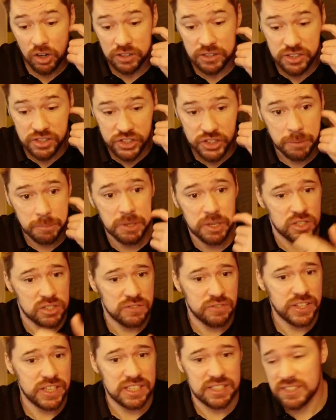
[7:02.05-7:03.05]
this year because of
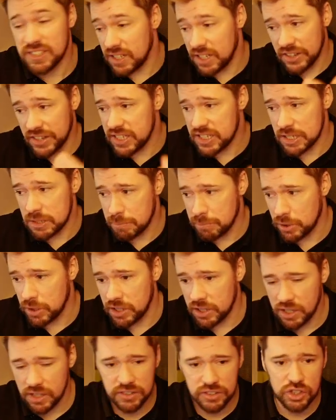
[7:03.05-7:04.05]
this. And this is
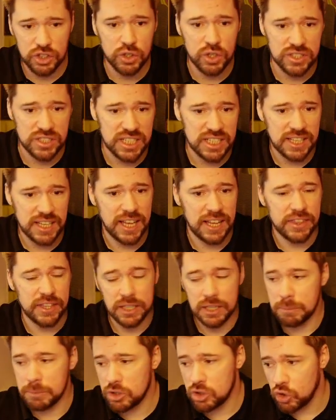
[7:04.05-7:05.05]
brilliant. And you can see it there. The
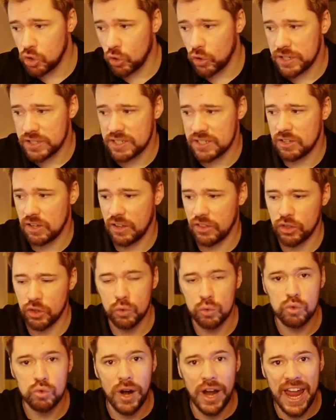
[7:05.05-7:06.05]
Libertadores is like the
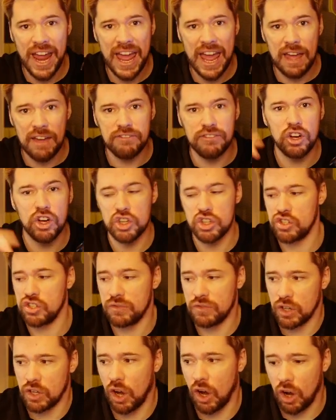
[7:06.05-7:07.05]
rare version of
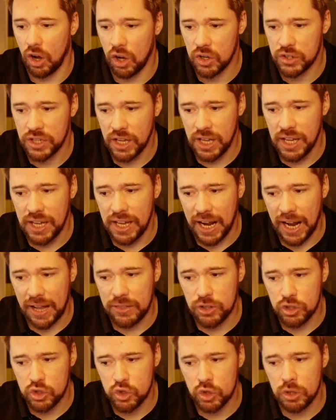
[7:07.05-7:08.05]
the card and the
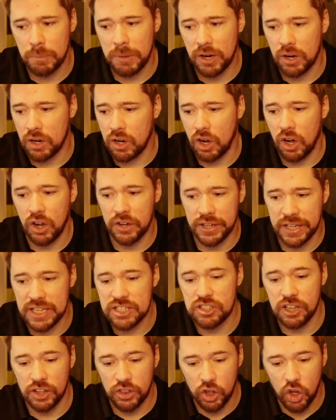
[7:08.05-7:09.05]
Sudamericana is
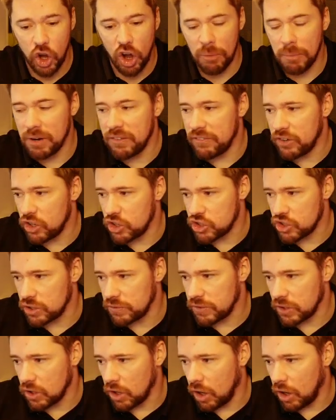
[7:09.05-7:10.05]
like the common version of
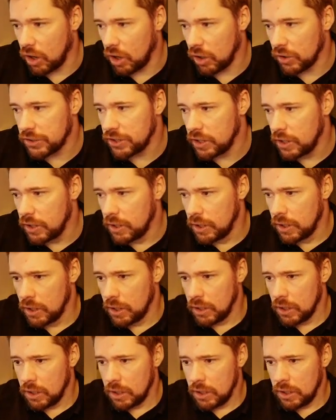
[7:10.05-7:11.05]
the card.
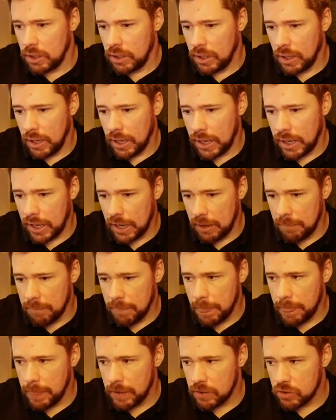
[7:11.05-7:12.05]

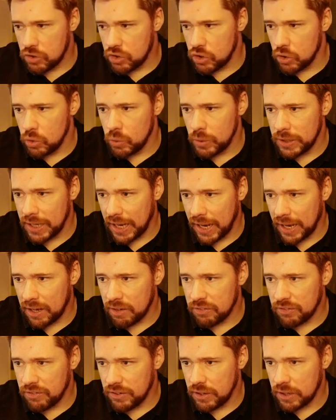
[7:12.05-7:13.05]
Um, do we
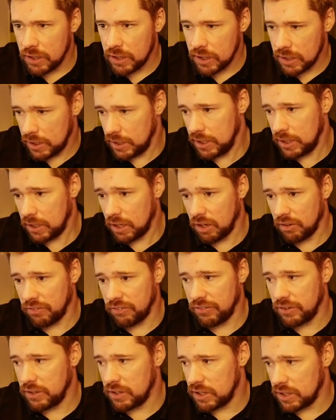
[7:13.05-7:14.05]
have
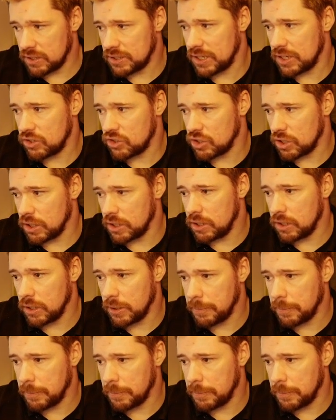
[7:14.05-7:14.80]
enough, essentially?